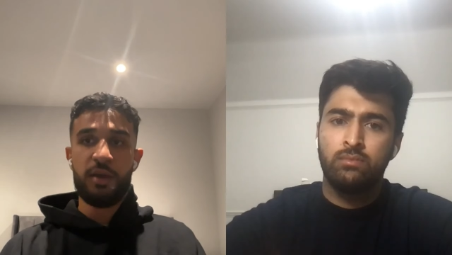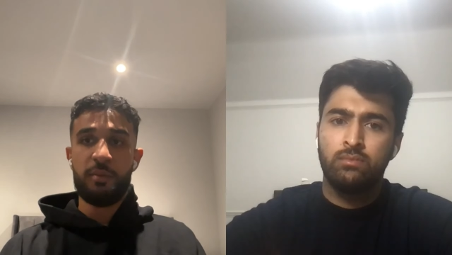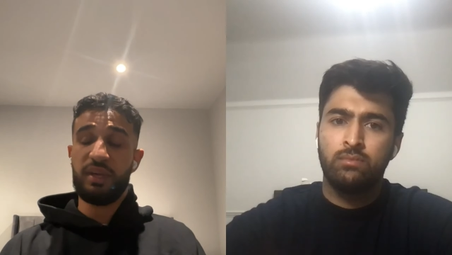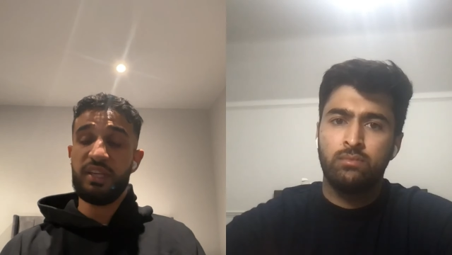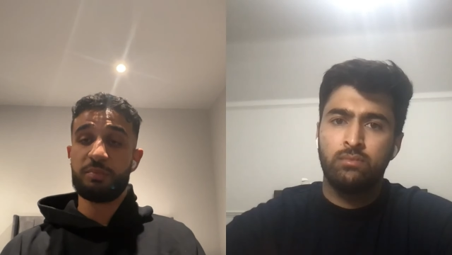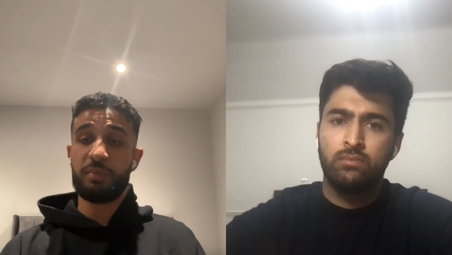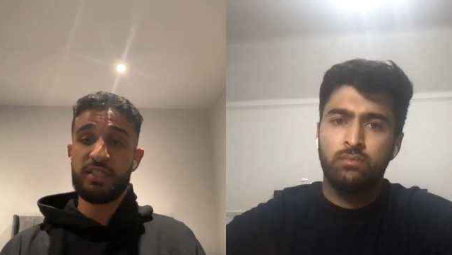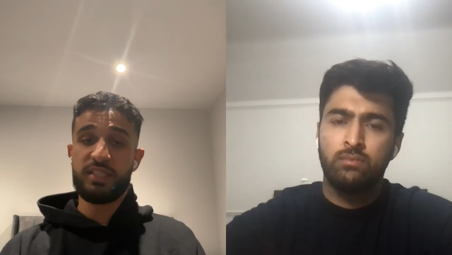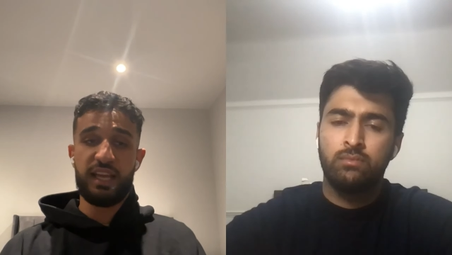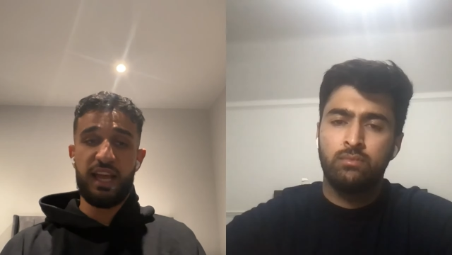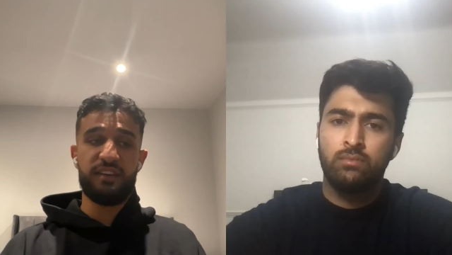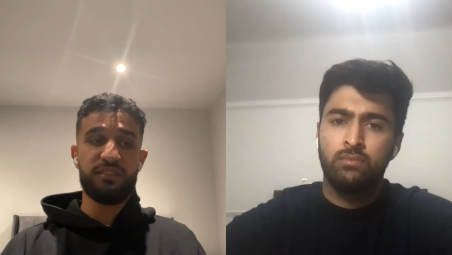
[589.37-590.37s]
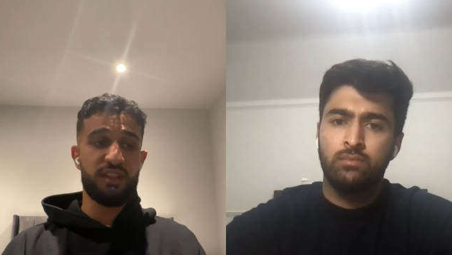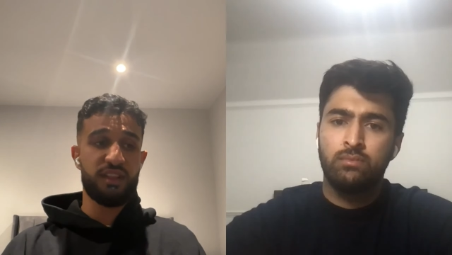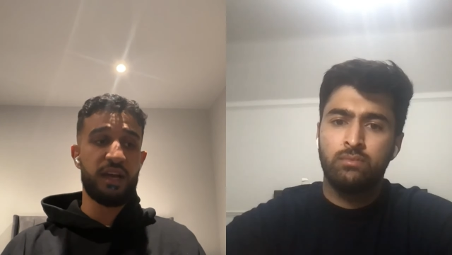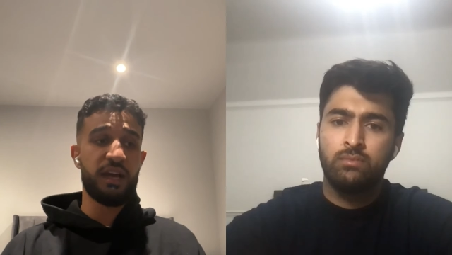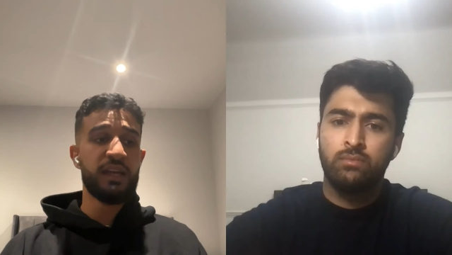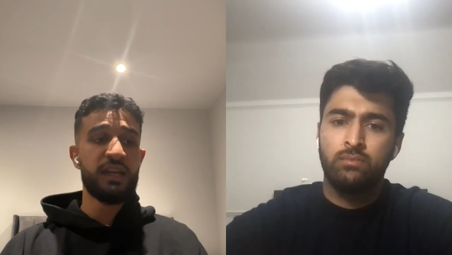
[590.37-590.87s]
Speaker 1: but especially after
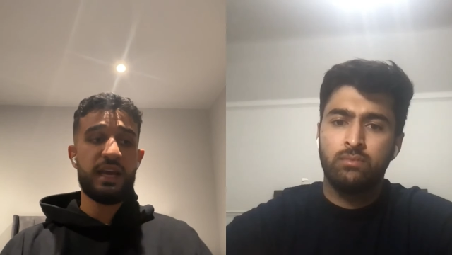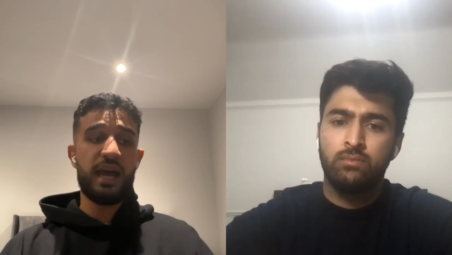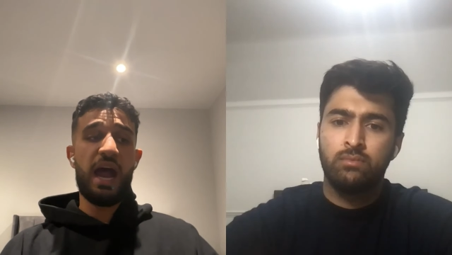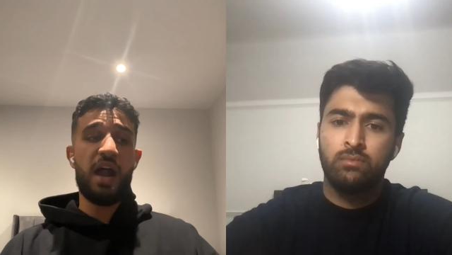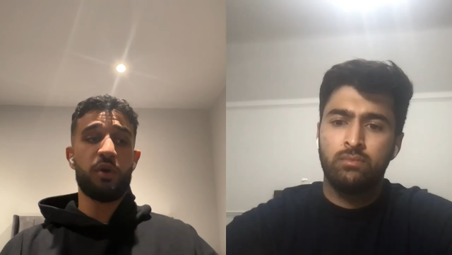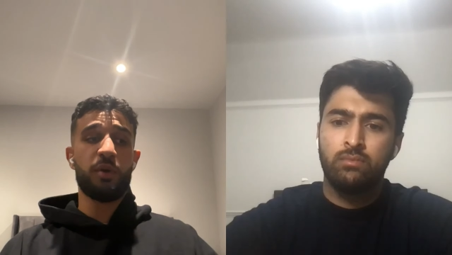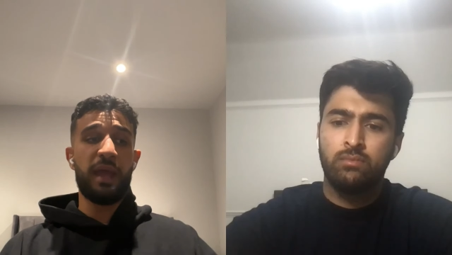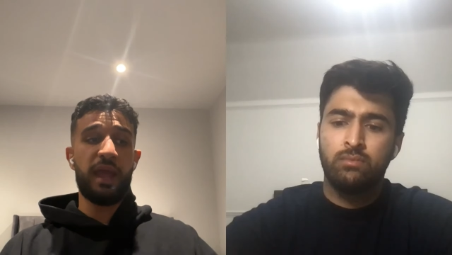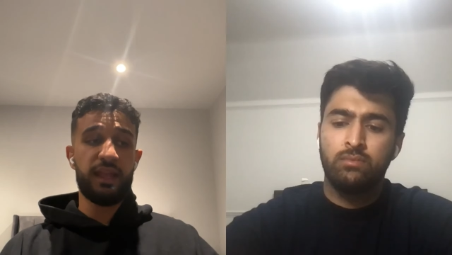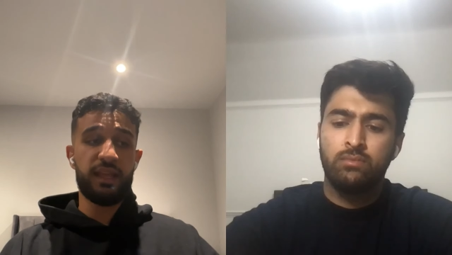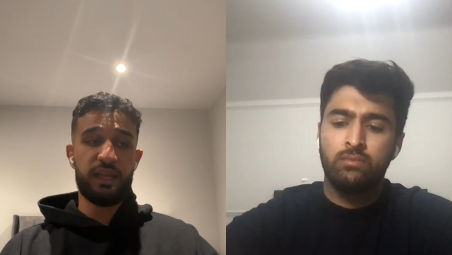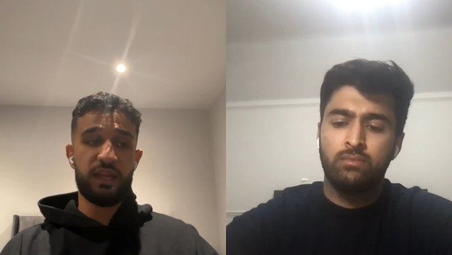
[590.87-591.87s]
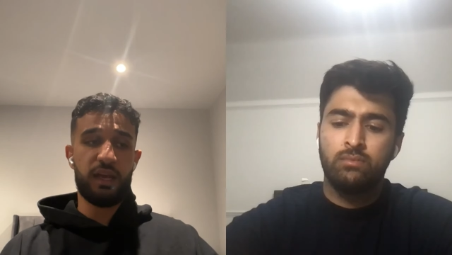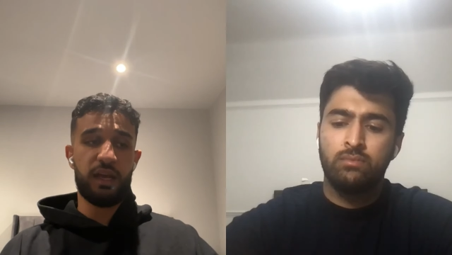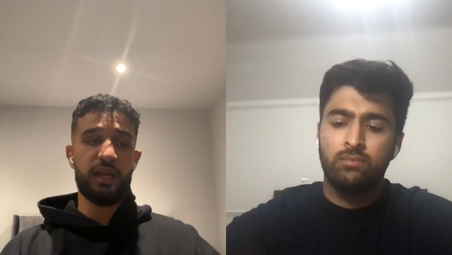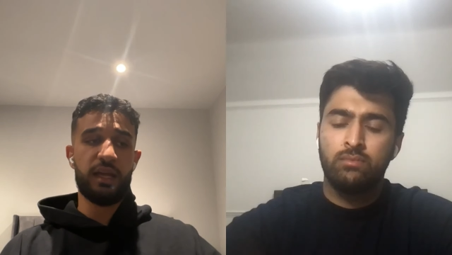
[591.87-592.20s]
that arab hate